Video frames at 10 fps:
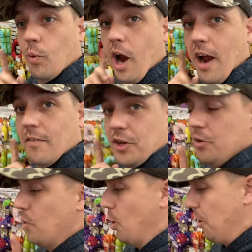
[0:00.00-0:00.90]
wherever
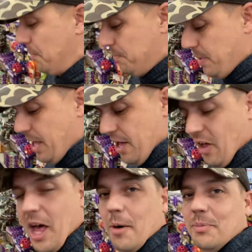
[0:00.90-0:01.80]
you are. It'll
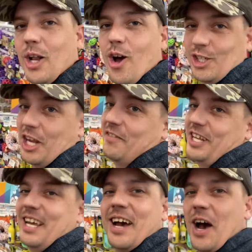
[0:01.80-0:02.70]
help the
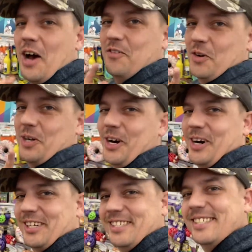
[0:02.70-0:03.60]
longevity of your dog.